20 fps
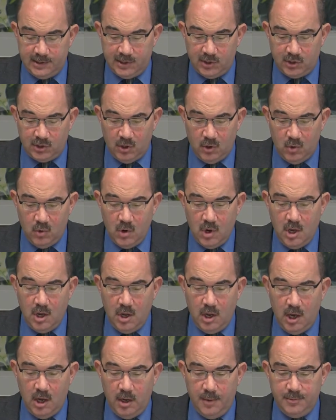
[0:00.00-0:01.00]
And so
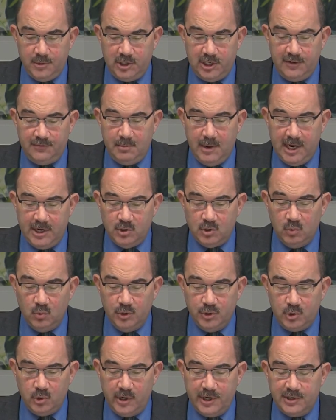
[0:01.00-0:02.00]
Chief Manger
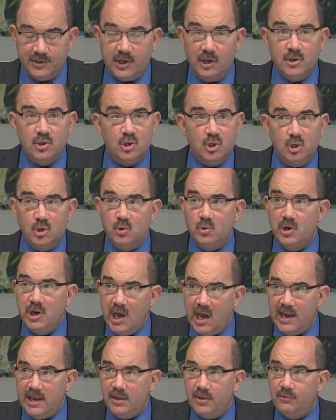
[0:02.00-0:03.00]
will join us on June
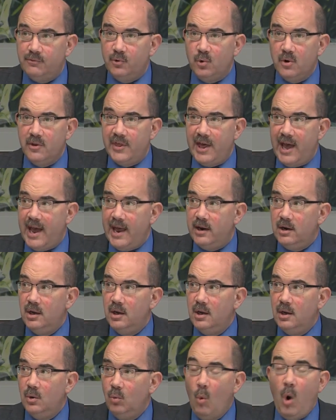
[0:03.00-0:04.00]
9th for that
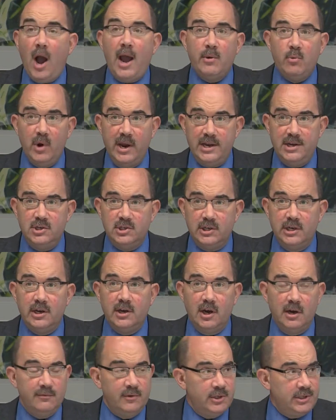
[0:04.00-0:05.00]
wide-ranging
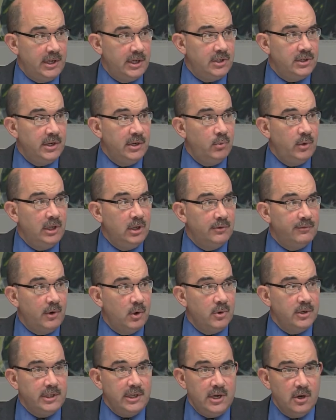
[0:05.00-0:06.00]
conversation, and we look
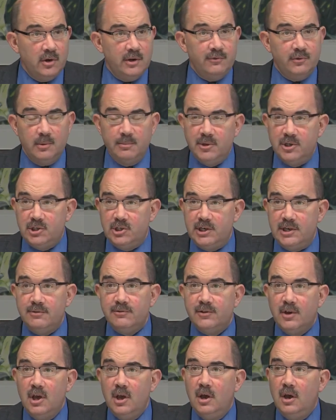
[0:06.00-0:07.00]
forward to hearing from the
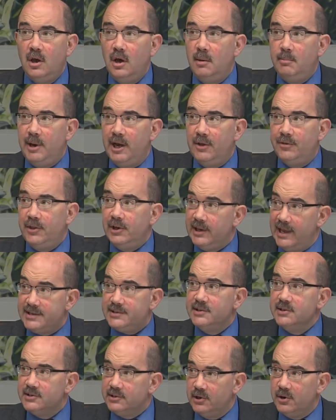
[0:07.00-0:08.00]
chief about the
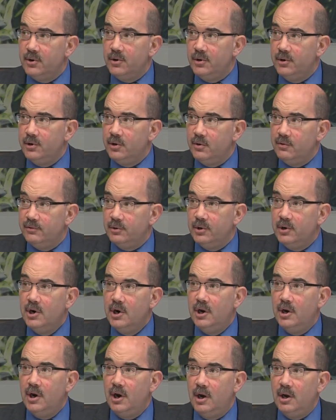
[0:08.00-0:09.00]
lessons learned over
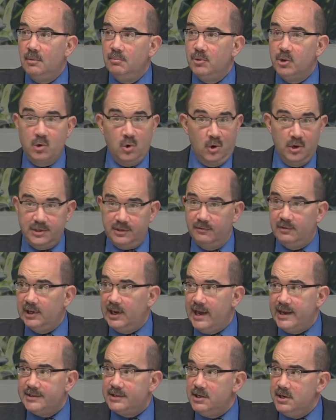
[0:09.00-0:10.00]
the course of the
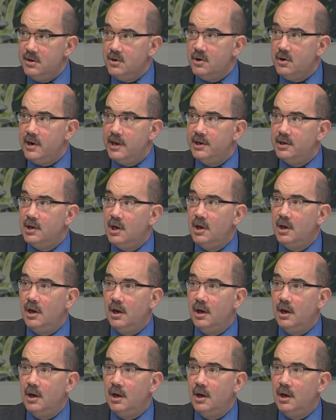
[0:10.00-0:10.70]
last year and